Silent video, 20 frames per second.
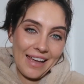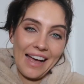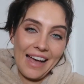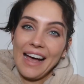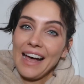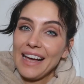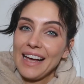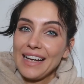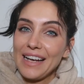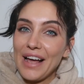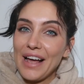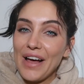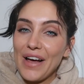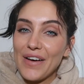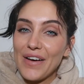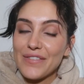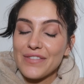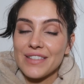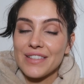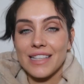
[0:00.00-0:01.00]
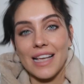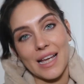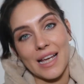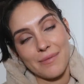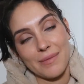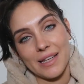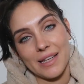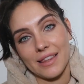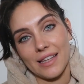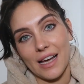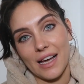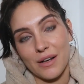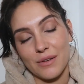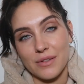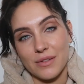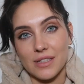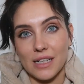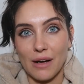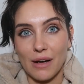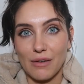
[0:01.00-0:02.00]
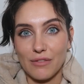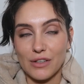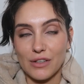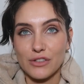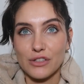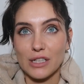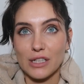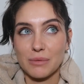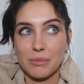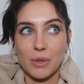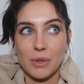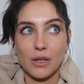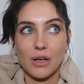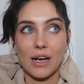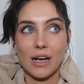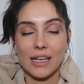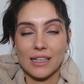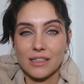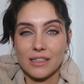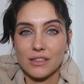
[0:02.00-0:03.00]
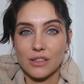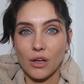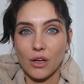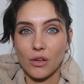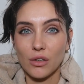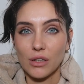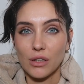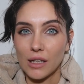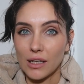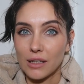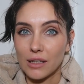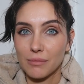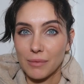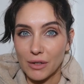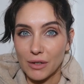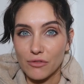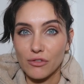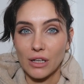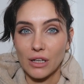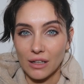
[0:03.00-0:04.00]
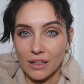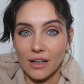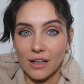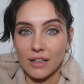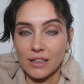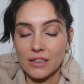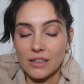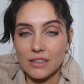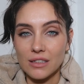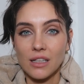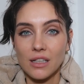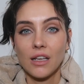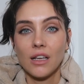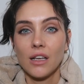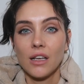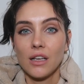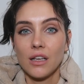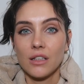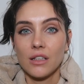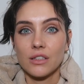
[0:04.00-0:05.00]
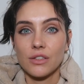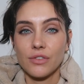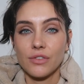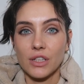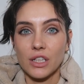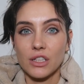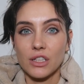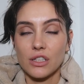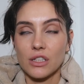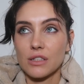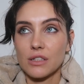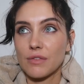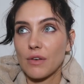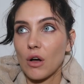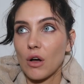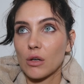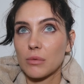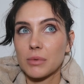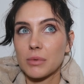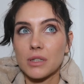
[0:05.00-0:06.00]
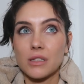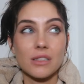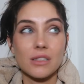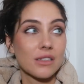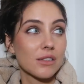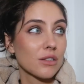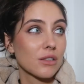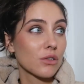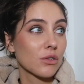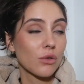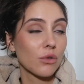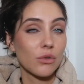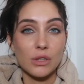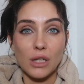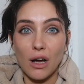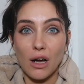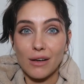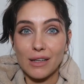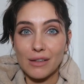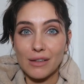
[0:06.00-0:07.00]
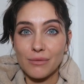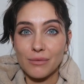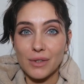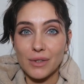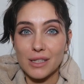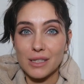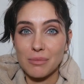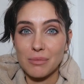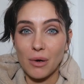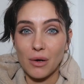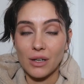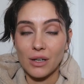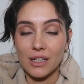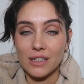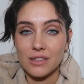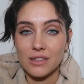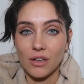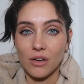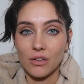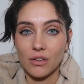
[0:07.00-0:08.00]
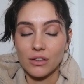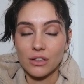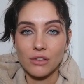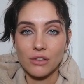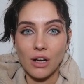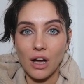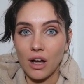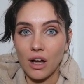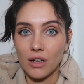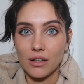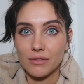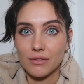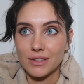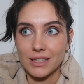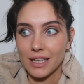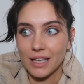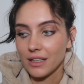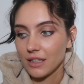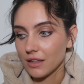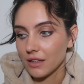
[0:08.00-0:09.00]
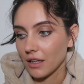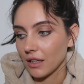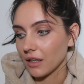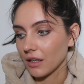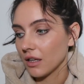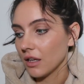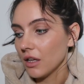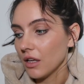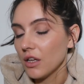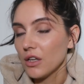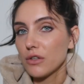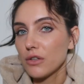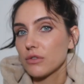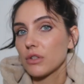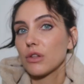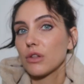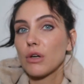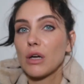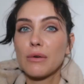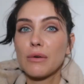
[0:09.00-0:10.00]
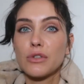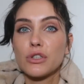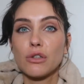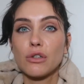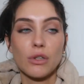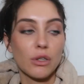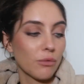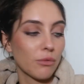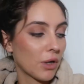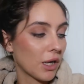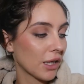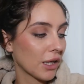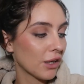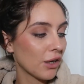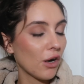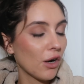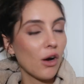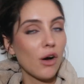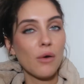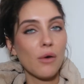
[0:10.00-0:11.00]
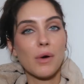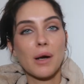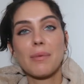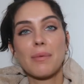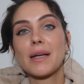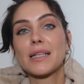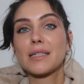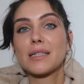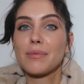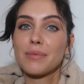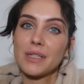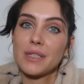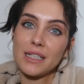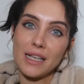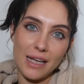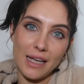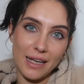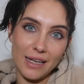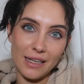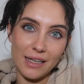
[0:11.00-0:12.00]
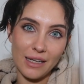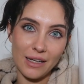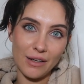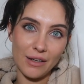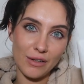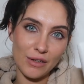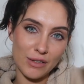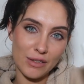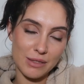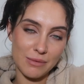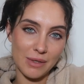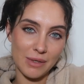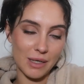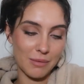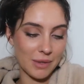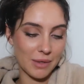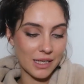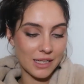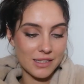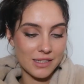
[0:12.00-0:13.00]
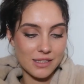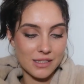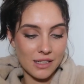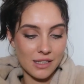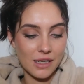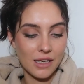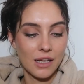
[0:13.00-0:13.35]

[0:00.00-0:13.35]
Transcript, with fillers: hi lambs I am in the house now I've literally had to put a light on like my ring light to finish this vlog because it is so dark even with the spotlights on you can't see anything so I thought I would show you what I got what I picked up today got some little bits